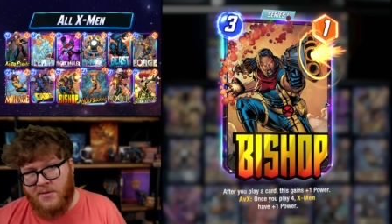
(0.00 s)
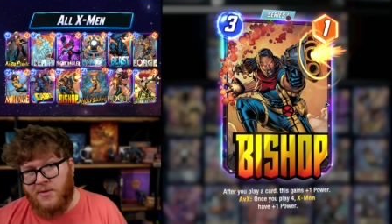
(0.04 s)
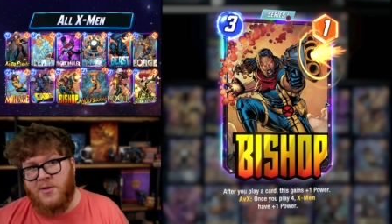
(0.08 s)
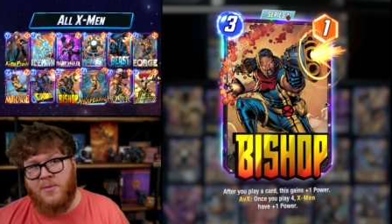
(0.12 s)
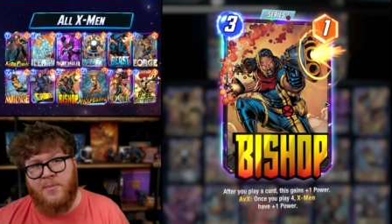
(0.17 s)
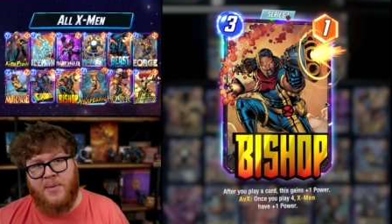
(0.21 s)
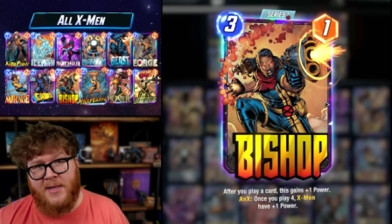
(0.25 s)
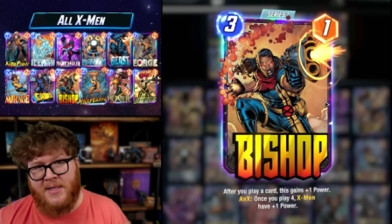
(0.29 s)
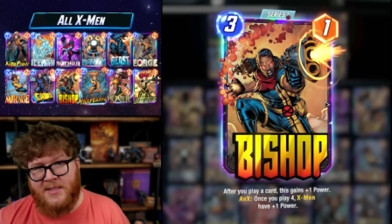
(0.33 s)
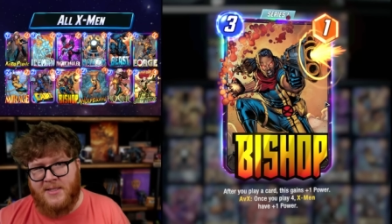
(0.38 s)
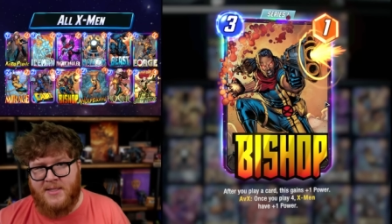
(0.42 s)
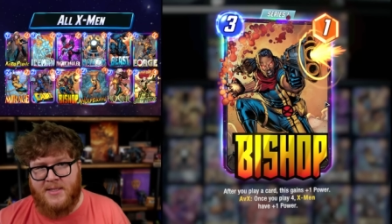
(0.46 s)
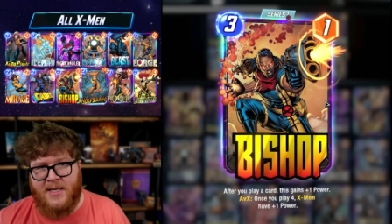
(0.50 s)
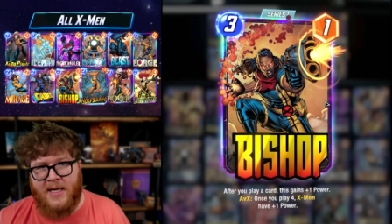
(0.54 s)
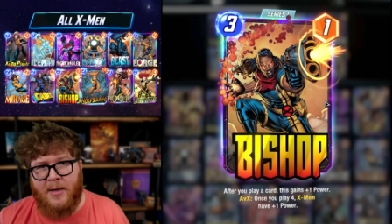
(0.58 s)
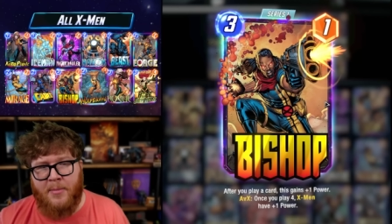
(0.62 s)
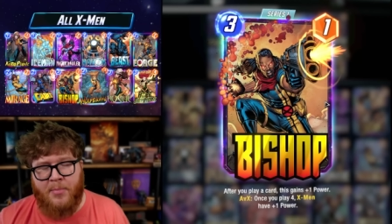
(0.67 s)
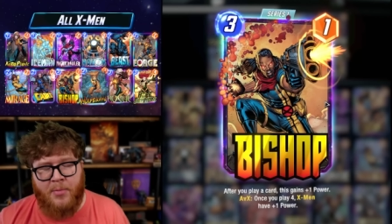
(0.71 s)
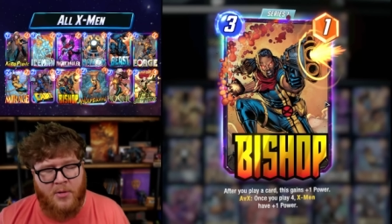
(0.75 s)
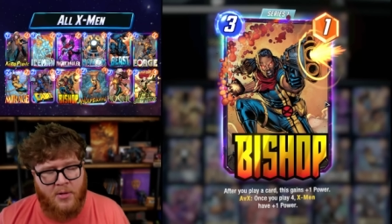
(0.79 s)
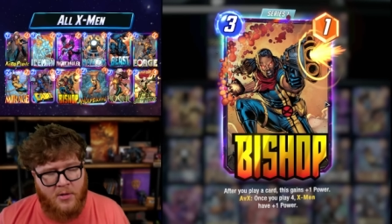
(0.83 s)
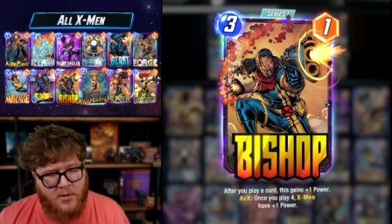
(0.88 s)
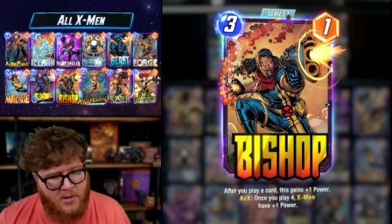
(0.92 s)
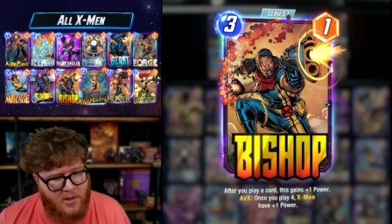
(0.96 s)
Used to be a
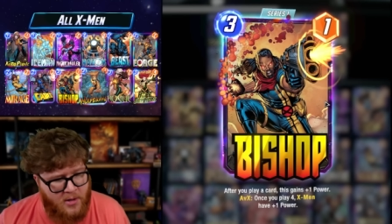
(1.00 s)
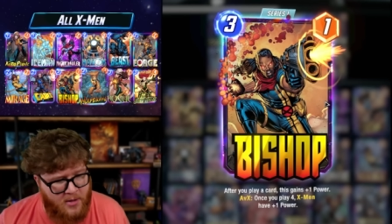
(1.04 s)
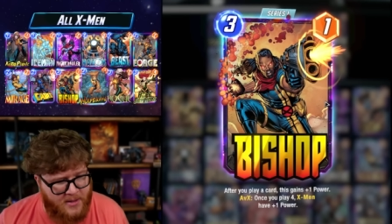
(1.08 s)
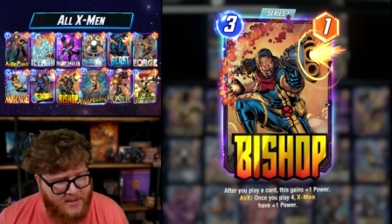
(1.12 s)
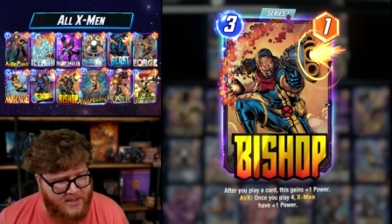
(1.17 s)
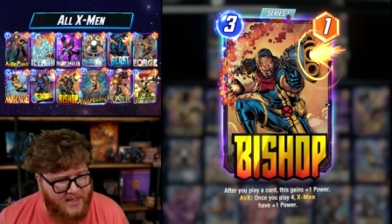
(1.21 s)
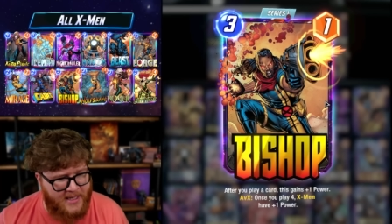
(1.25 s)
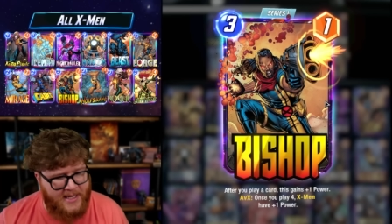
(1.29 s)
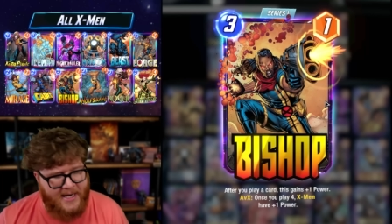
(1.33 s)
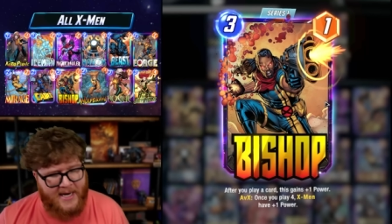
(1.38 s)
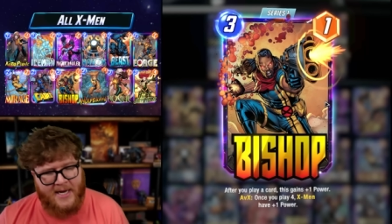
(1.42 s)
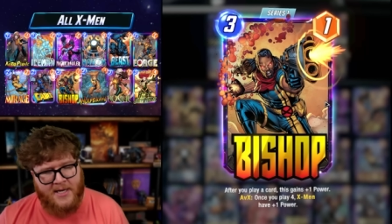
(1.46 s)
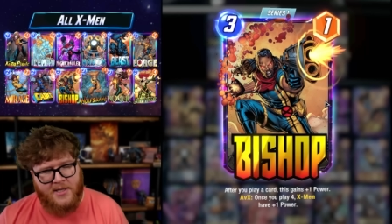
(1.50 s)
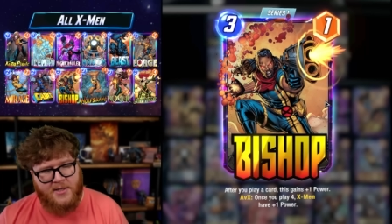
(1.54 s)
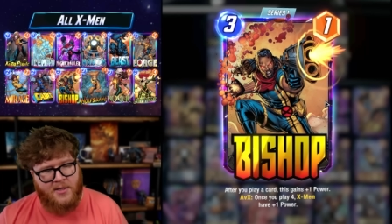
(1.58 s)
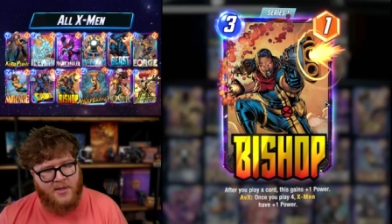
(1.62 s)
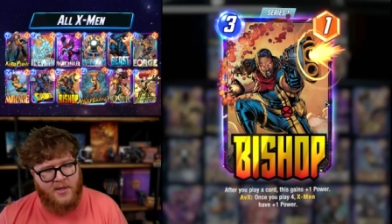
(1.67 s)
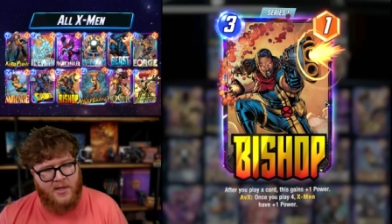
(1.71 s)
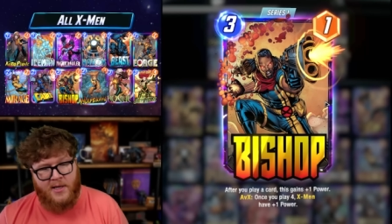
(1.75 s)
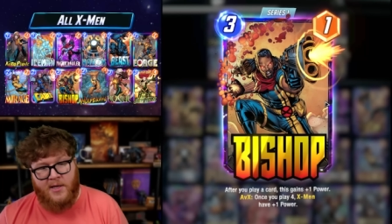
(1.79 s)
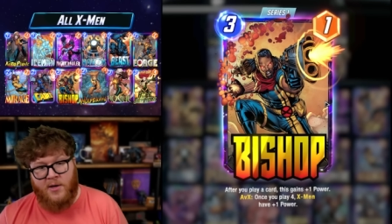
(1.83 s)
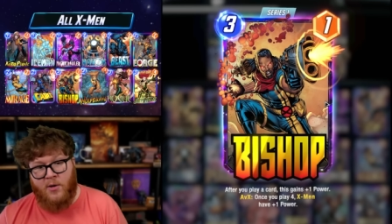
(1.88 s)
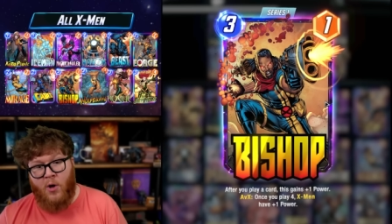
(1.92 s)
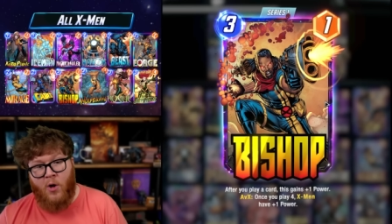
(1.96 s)
staple alongside
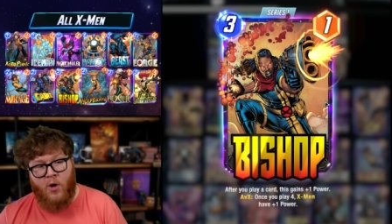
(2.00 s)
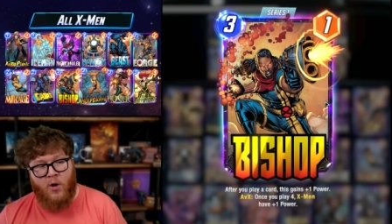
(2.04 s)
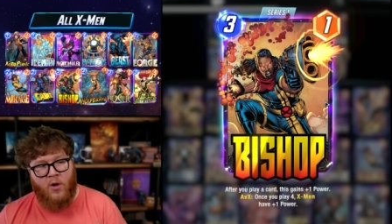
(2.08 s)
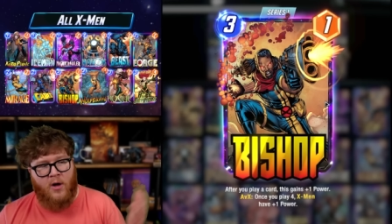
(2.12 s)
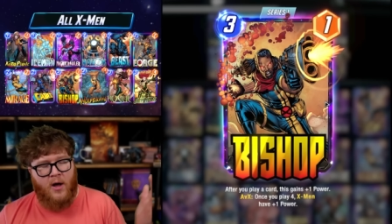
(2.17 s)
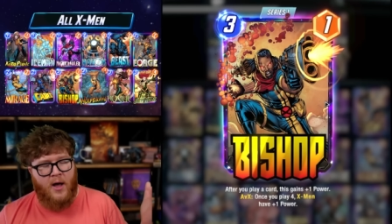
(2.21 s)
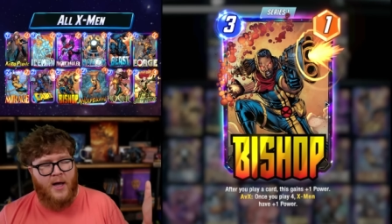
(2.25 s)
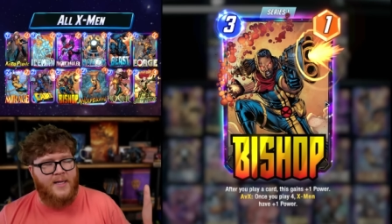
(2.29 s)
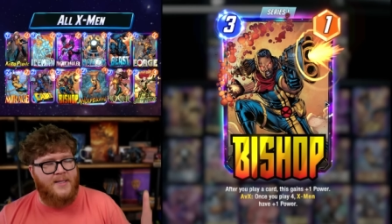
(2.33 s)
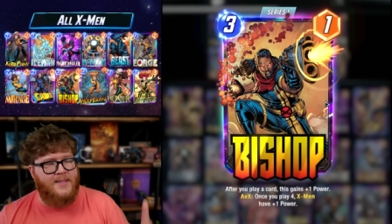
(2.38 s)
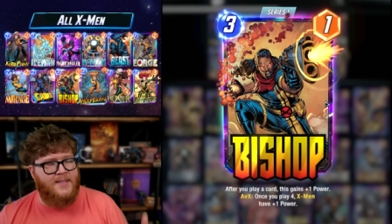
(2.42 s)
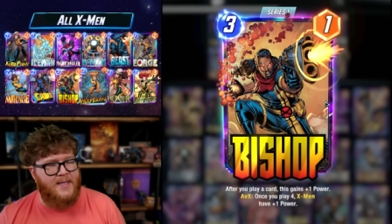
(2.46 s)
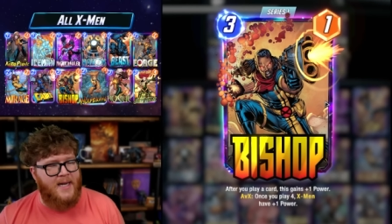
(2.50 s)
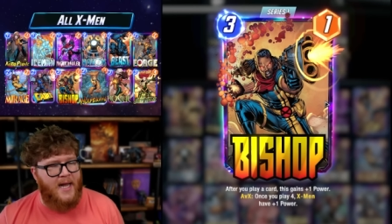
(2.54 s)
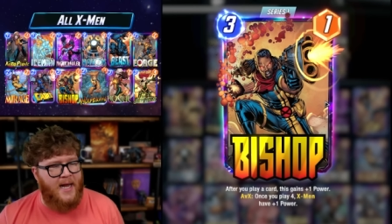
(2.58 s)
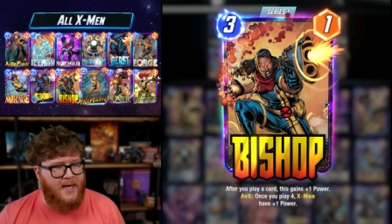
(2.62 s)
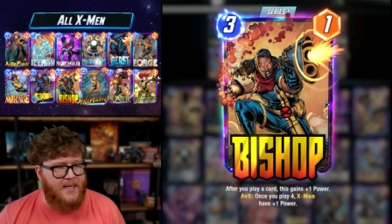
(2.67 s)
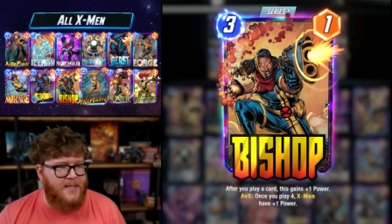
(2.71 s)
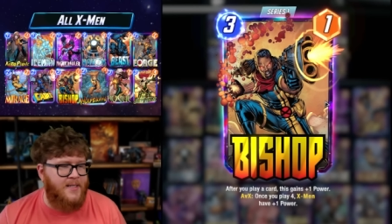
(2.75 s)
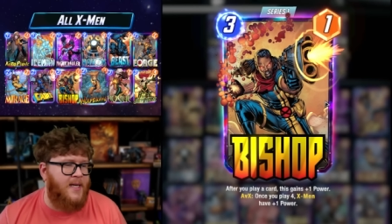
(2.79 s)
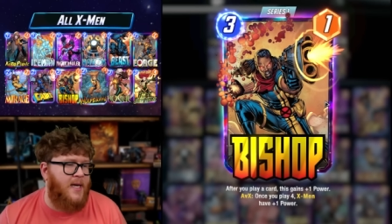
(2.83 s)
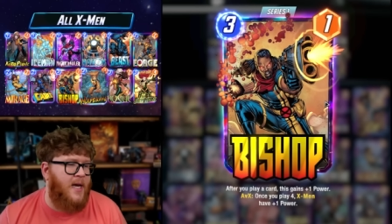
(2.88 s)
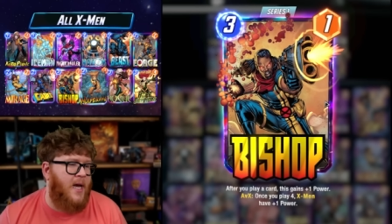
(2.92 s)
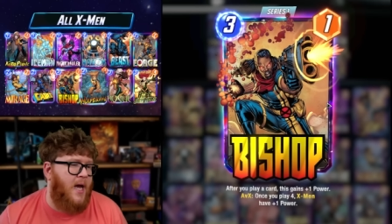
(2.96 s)
Angela in all kinds of
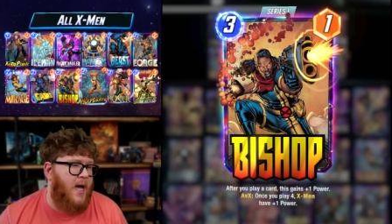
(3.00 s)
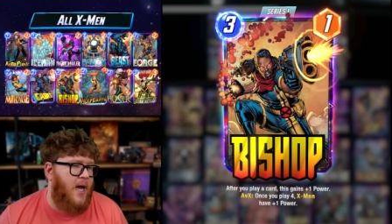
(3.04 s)
decks